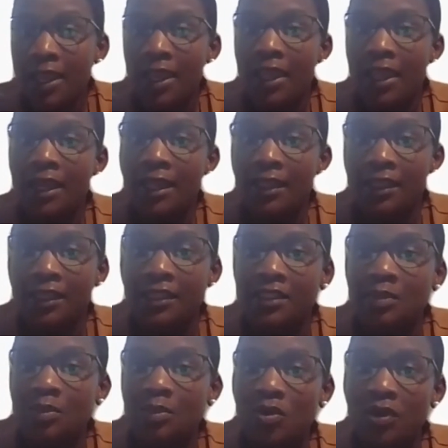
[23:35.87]
And I think it's
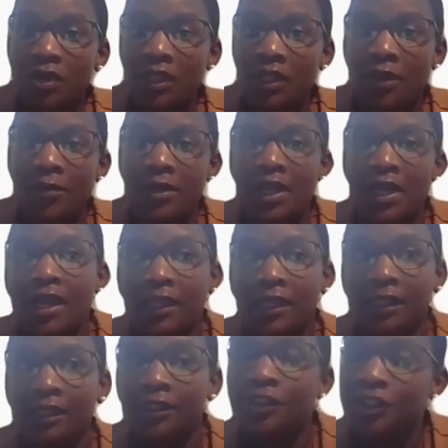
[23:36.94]
important that we not
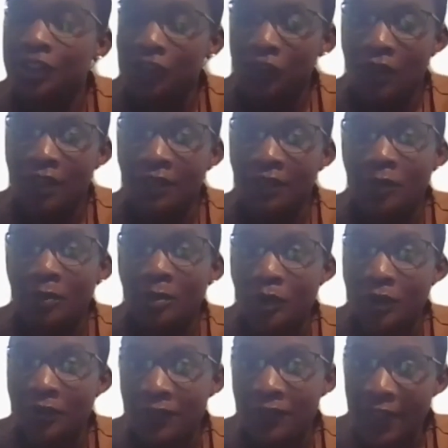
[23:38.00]
get hooked on the
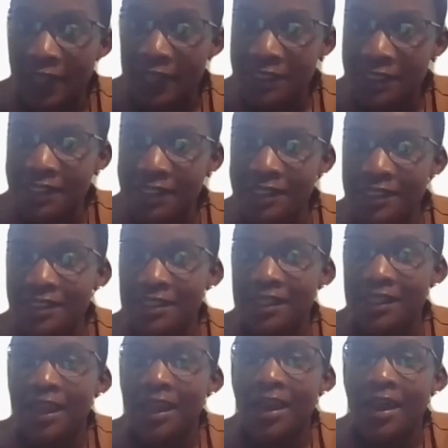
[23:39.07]
familiar faces,
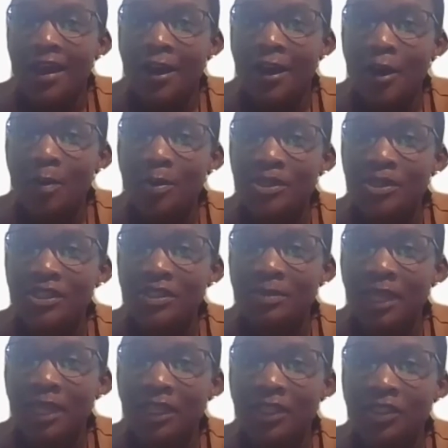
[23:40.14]
but just
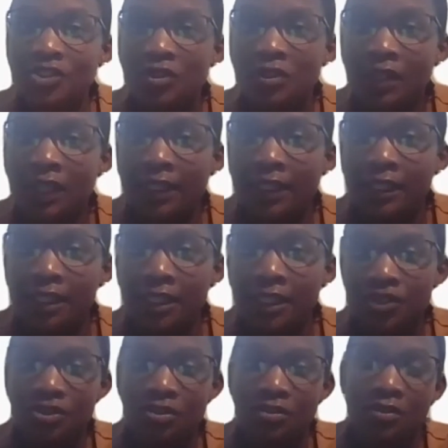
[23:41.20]
making sure that
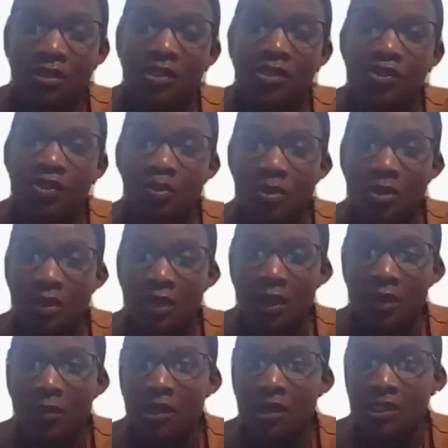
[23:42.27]
each consumer that
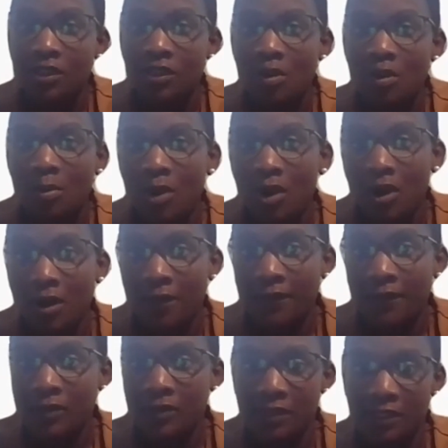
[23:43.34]
walks in your bar
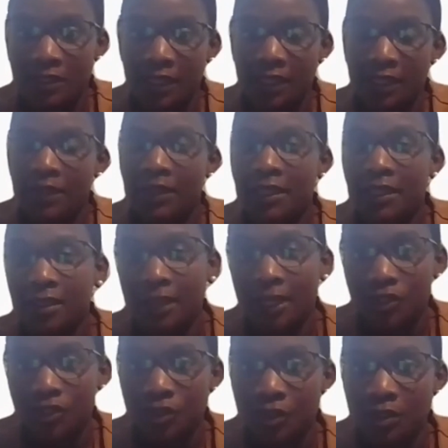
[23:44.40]
feels like they get
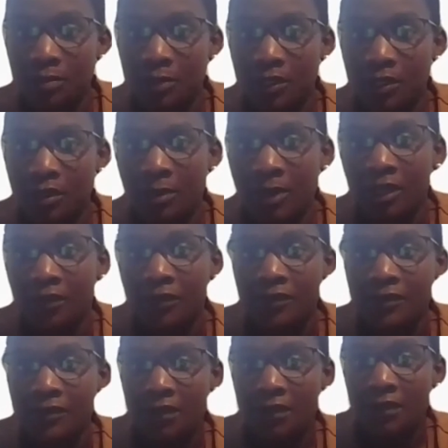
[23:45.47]
that treatment, no matter if you've
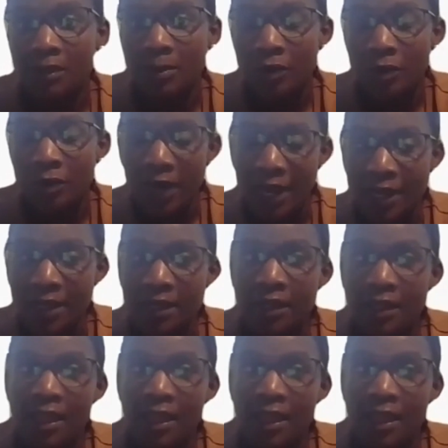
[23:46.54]
seen them or not.